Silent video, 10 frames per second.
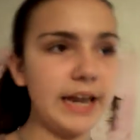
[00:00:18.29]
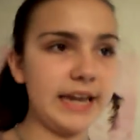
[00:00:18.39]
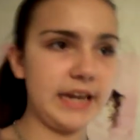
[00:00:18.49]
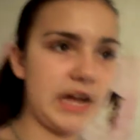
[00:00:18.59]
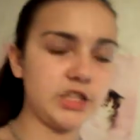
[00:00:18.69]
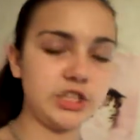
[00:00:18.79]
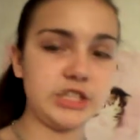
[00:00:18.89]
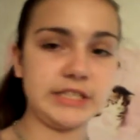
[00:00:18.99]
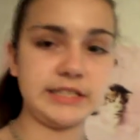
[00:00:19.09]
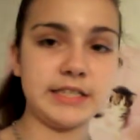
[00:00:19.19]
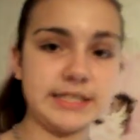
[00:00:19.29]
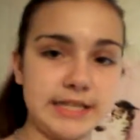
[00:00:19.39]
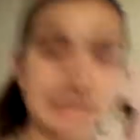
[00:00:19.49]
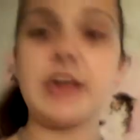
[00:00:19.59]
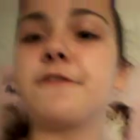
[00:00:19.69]
and not just the
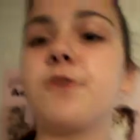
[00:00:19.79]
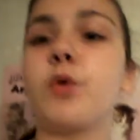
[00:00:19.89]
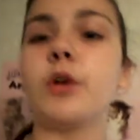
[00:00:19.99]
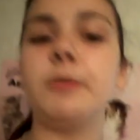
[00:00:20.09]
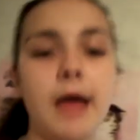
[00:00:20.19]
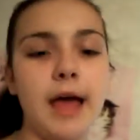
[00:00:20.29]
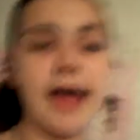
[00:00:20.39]
singing form.